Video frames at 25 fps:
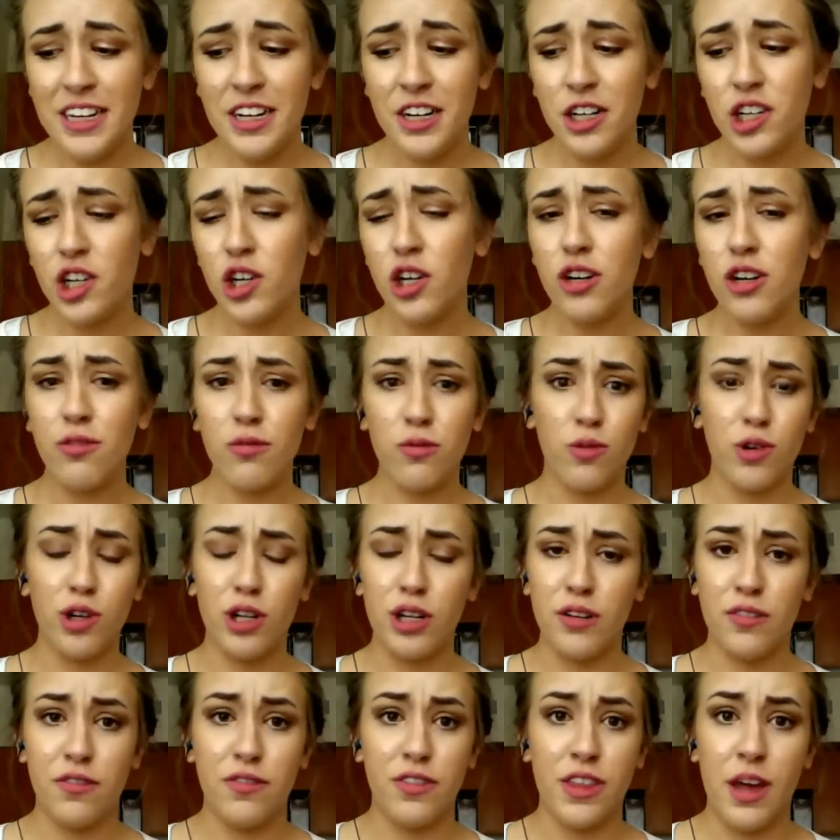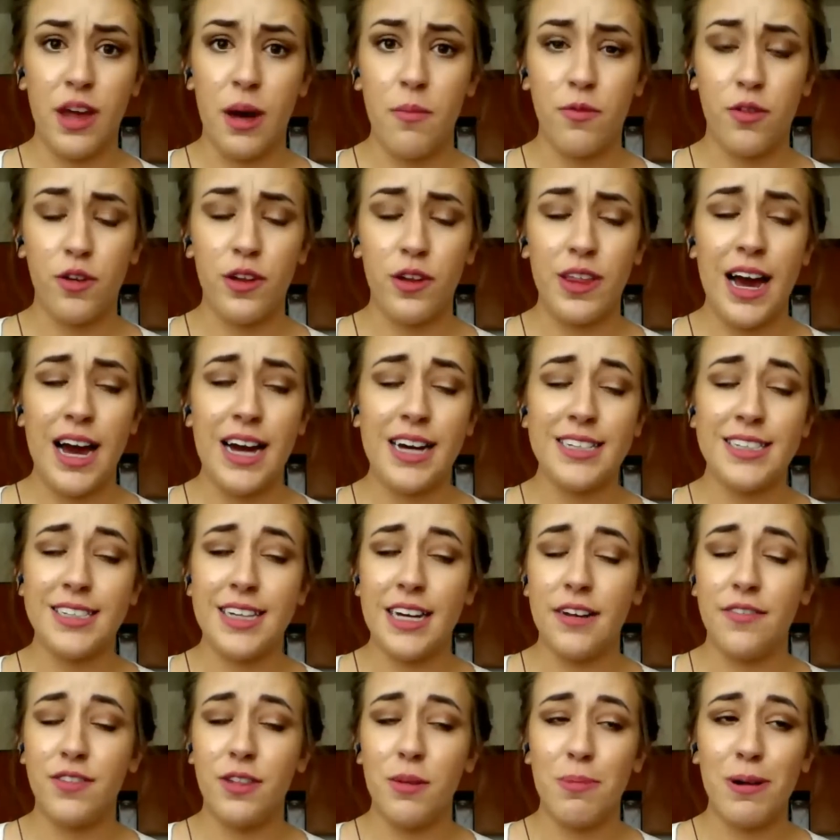a good rule of thumb for that is
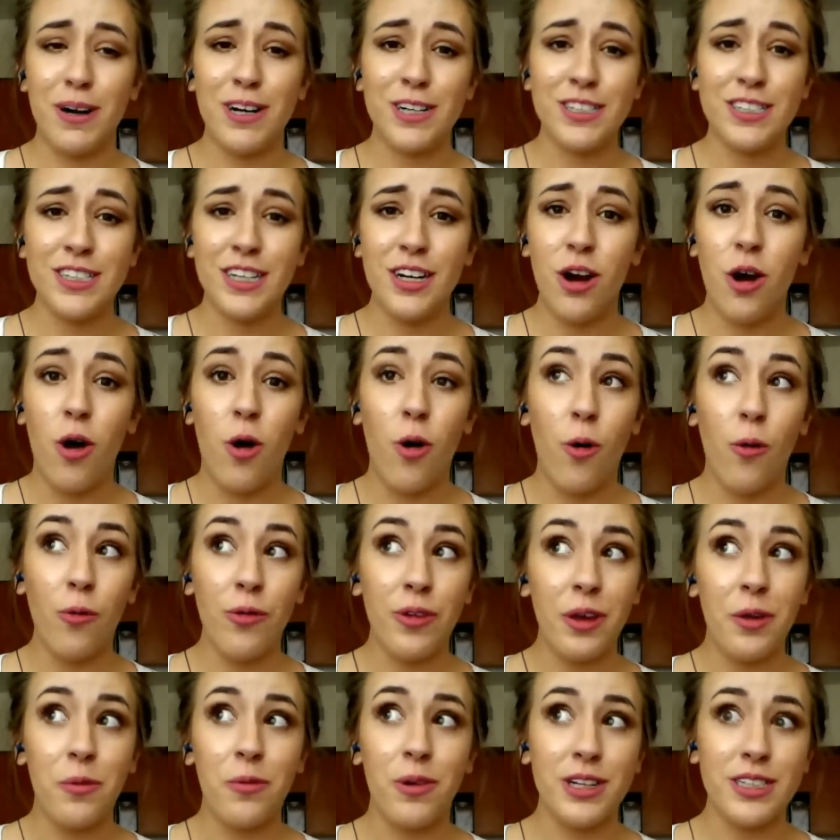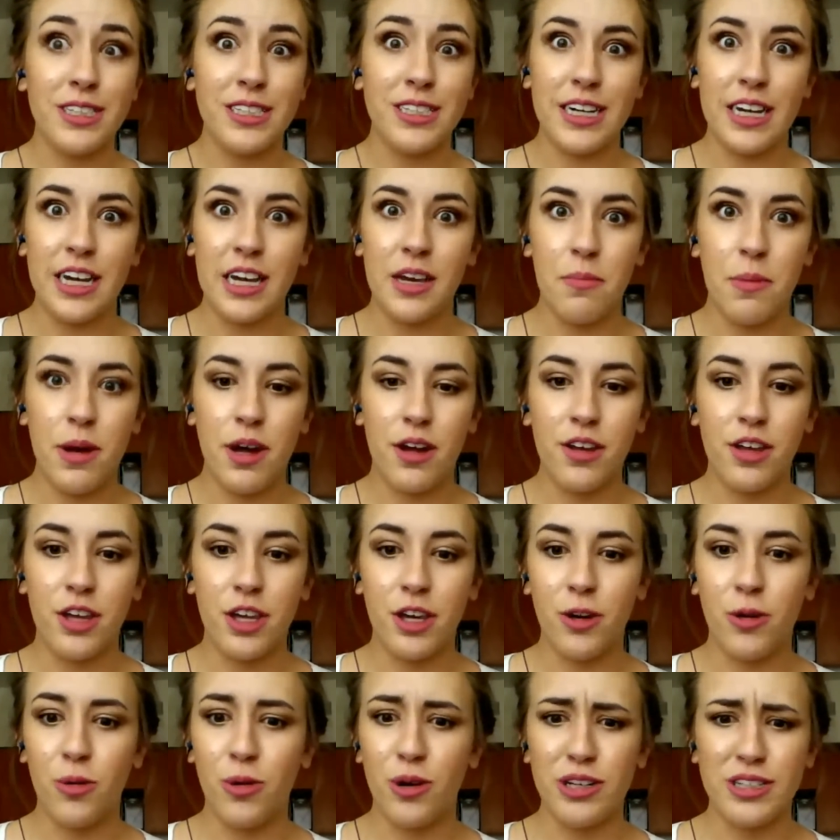that if the person only wants to email
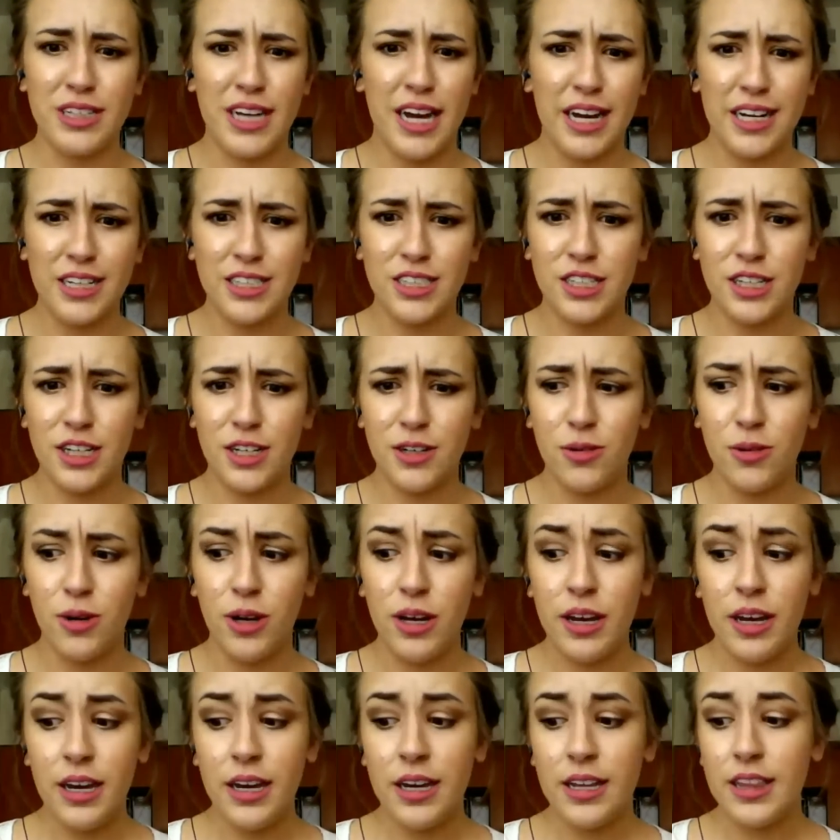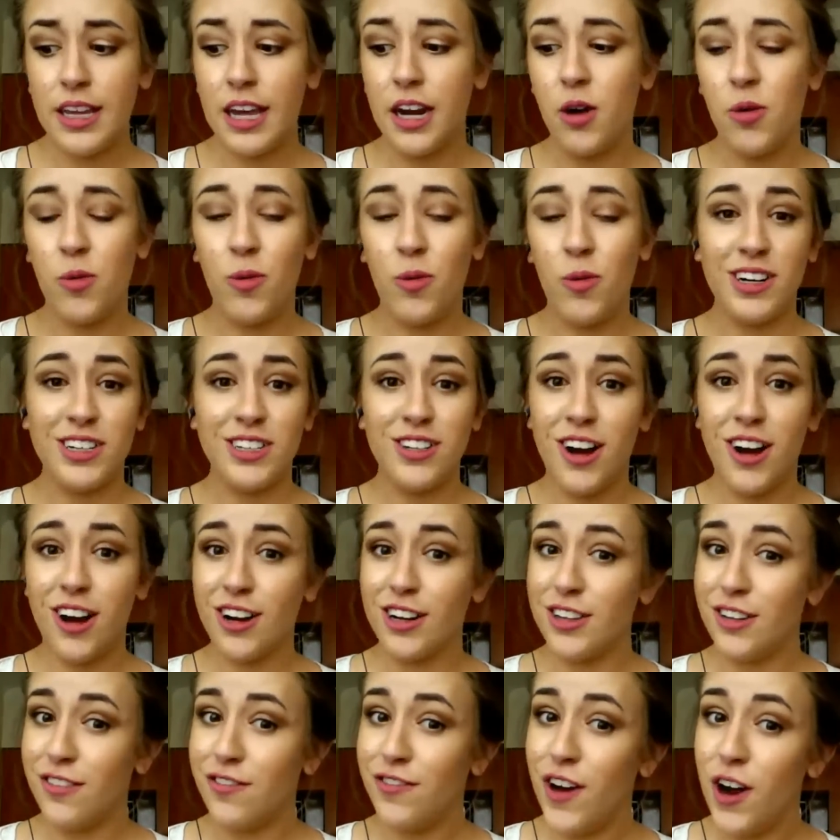you or text you, they don't want to talk
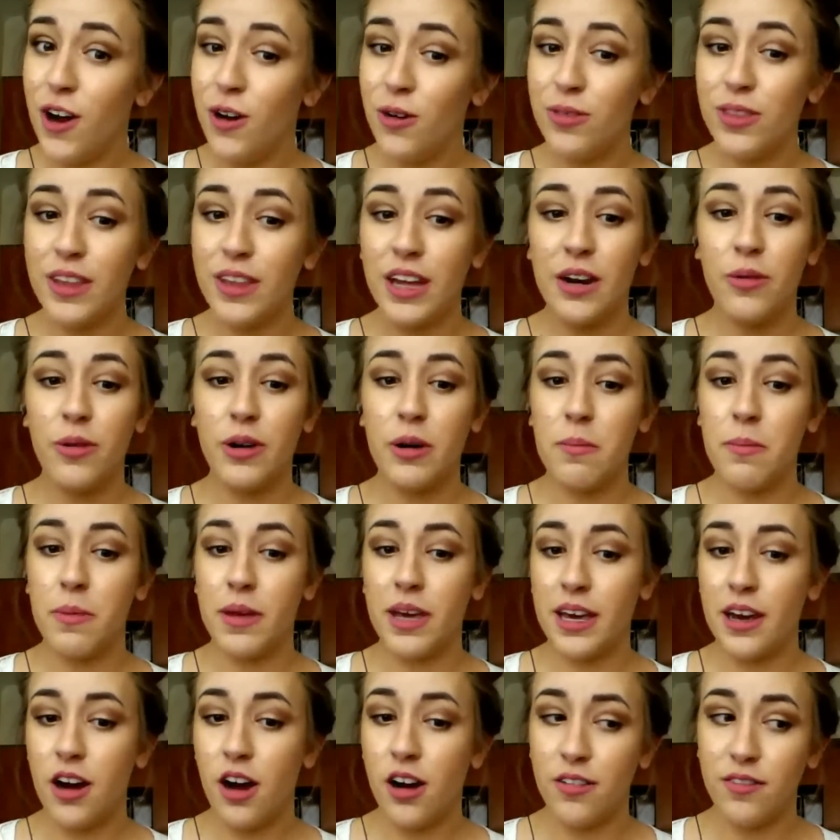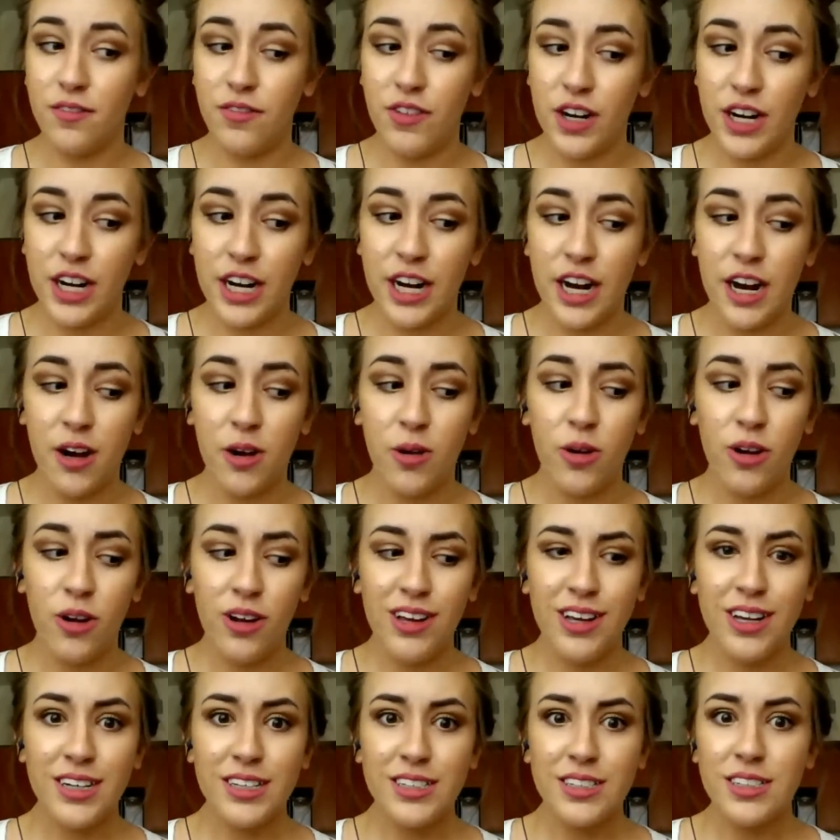on the phone, they don't want to meet on video,
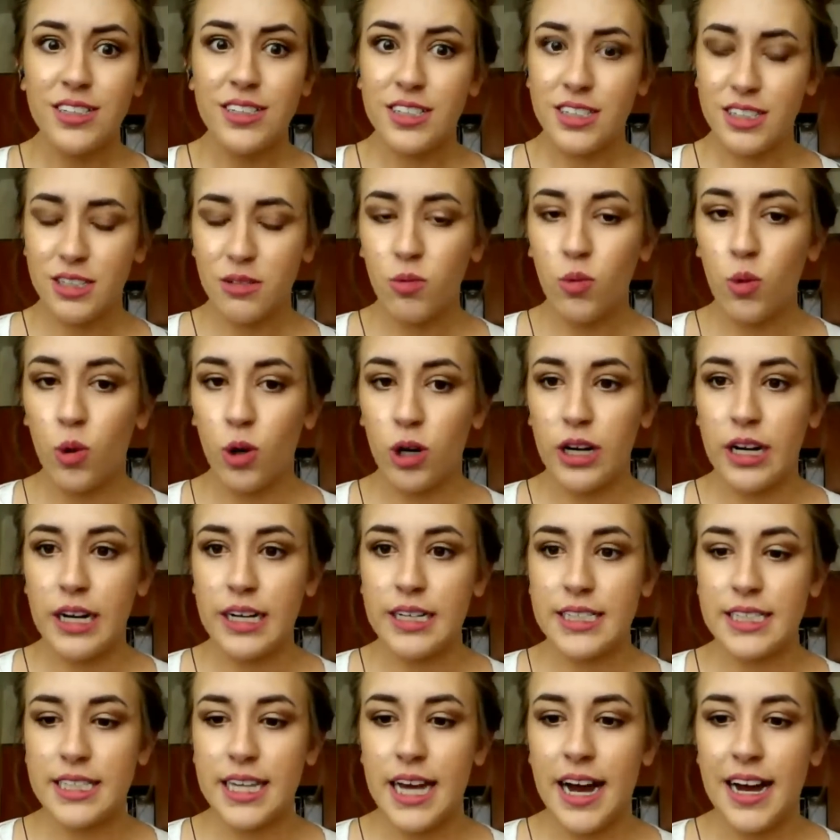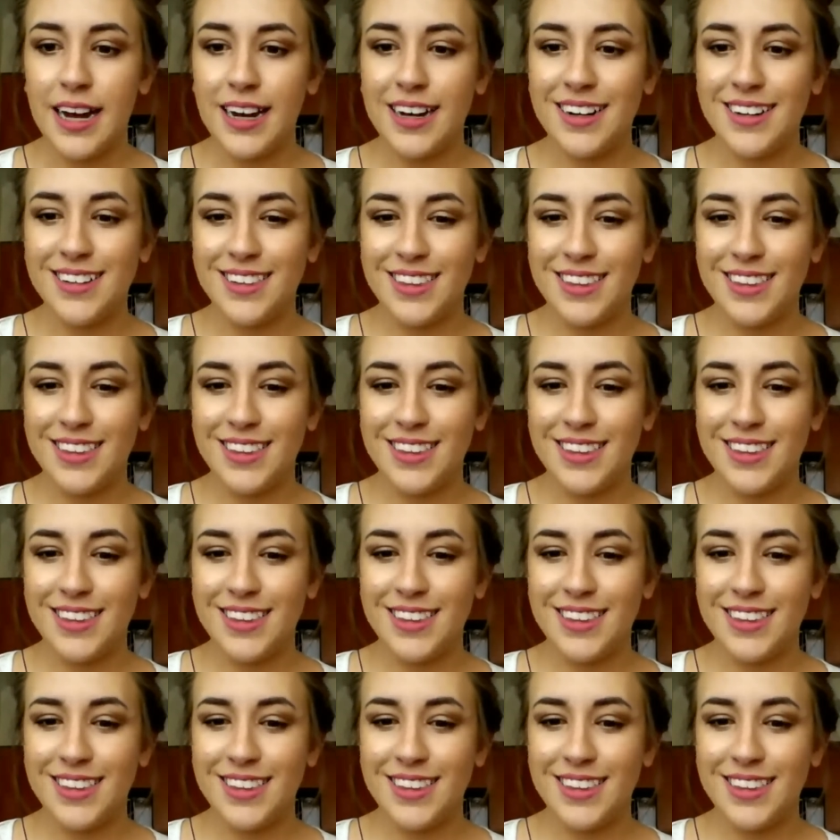it's a warning sign.